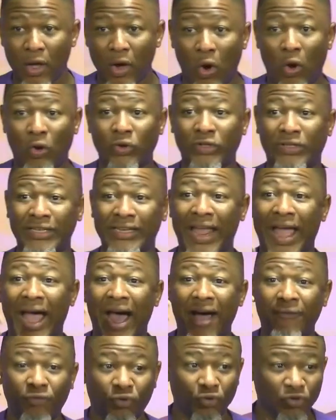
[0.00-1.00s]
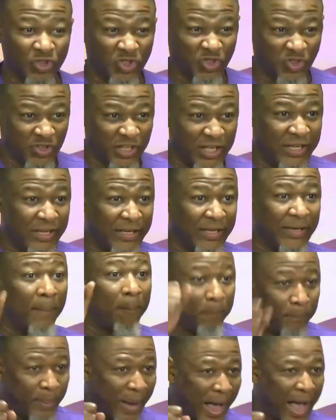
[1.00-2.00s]
until they have to see
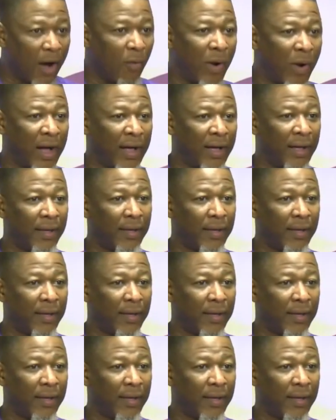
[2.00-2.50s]
power.